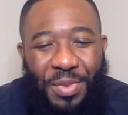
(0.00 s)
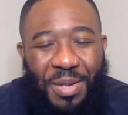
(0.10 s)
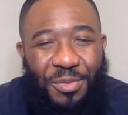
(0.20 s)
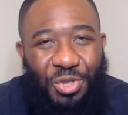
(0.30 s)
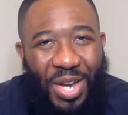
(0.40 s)

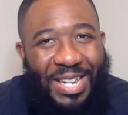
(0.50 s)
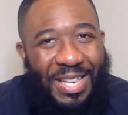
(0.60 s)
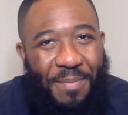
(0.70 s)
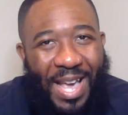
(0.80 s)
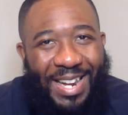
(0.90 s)
them try to
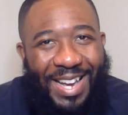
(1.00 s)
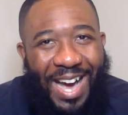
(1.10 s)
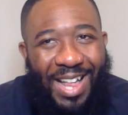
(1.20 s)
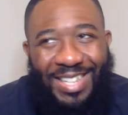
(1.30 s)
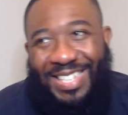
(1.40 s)
get back in
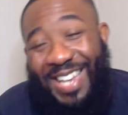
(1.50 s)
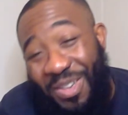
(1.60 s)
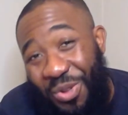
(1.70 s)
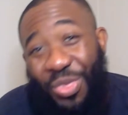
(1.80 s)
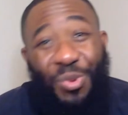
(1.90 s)
college, and now
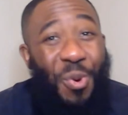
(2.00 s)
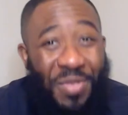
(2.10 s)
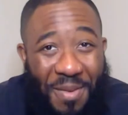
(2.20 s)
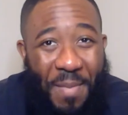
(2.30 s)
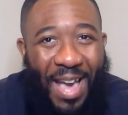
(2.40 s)
you're
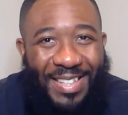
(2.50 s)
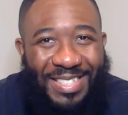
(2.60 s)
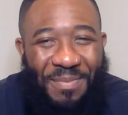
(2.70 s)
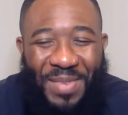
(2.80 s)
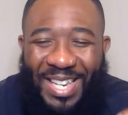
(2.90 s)
throwing them back into
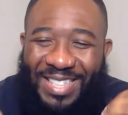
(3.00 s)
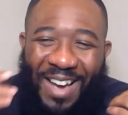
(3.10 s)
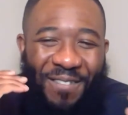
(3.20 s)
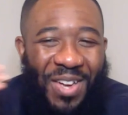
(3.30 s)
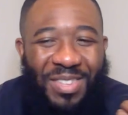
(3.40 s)
the mix.
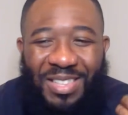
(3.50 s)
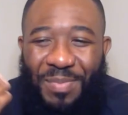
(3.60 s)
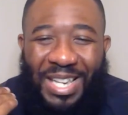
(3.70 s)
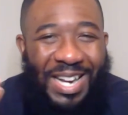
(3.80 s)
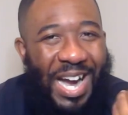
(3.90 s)
I found that to
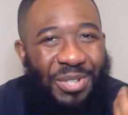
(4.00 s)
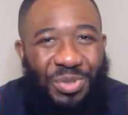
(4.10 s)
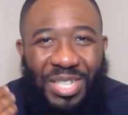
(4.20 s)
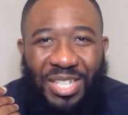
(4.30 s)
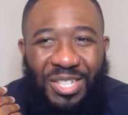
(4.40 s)
be a
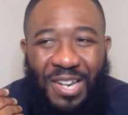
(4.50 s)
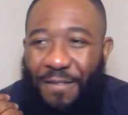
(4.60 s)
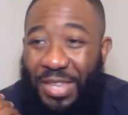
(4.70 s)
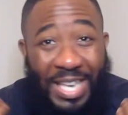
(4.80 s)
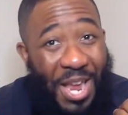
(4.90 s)
contradiction
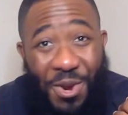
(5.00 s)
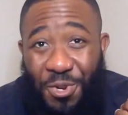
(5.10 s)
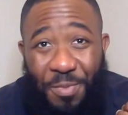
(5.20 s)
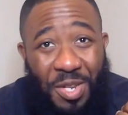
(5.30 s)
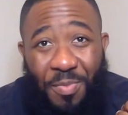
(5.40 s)
of the
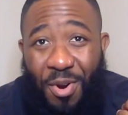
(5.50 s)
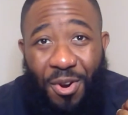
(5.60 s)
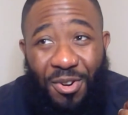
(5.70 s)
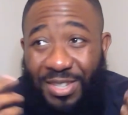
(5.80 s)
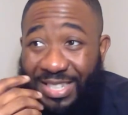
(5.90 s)
character Peter
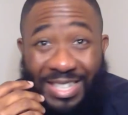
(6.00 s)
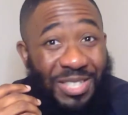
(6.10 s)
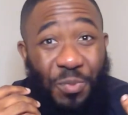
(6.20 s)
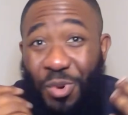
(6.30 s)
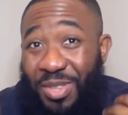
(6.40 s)
Parker because he
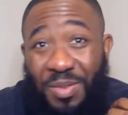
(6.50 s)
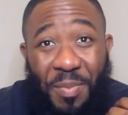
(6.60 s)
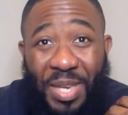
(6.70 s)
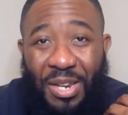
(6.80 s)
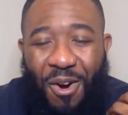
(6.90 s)
doesn't want them to
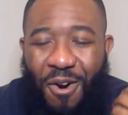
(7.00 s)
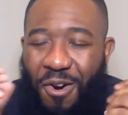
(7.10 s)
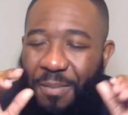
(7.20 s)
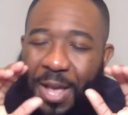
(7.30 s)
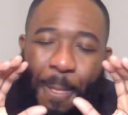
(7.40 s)
be in
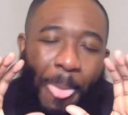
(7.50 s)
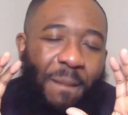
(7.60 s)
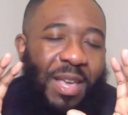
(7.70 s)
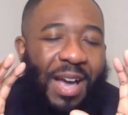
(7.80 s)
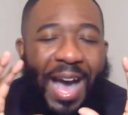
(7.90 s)
harm.
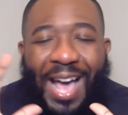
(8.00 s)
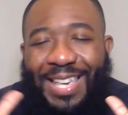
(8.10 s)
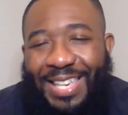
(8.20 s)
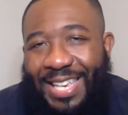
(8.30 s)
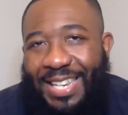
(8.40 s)
I
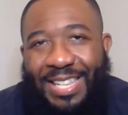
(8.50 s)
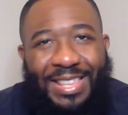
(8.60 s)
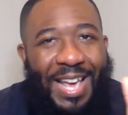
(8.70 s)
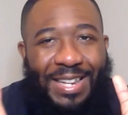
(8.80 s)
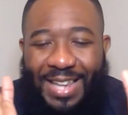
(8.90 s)
get it
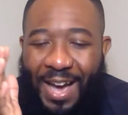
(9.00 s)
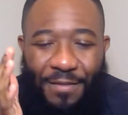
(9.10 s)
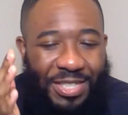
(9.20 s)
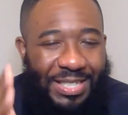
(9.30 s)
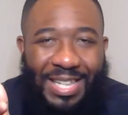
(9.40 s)
that
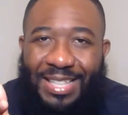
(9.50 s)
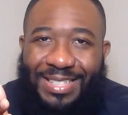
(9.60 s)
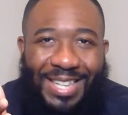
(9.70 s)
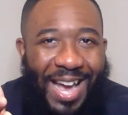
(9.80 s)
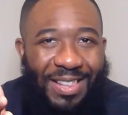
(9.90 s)
obviously Ned's
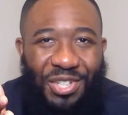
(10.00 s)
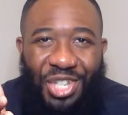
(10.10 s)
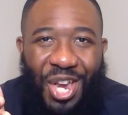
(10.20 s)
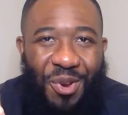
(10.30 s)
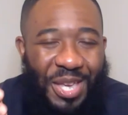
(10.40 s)
the guy in the
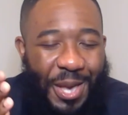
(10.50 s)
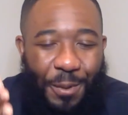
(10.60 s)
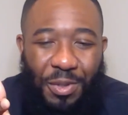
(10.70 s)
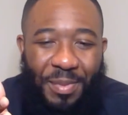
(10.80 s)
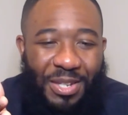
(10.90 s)
chair. He
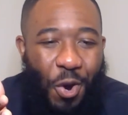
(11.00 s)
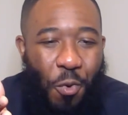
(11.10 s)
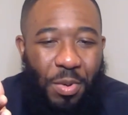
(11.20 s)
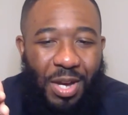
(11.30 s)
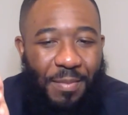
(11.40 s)
helped him in
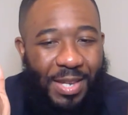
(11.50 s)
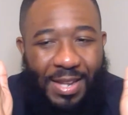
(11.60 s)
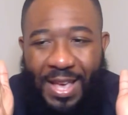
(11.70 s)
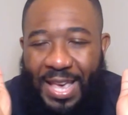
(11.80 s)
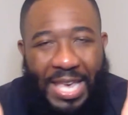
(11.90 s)
Homecoming.
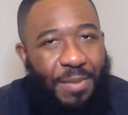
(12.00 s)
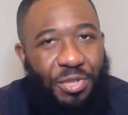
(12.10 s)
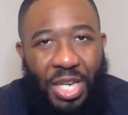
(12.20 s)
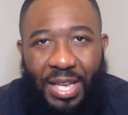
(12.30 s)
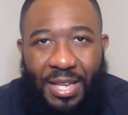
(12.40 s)
M
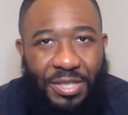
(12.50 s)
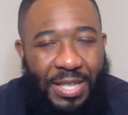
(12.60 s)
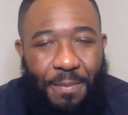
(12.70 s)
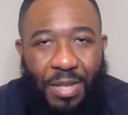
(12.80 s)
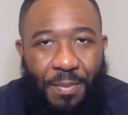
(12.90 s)
J
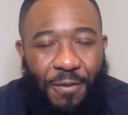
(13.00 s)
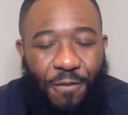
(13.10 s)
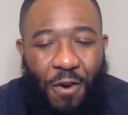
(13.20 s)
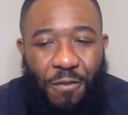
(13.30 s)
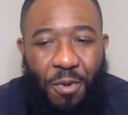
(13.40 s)
stepped up in
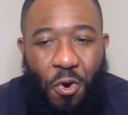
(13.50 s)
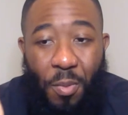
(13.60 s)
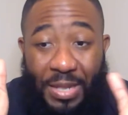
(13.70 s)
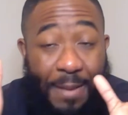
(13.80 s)
Far From Home, and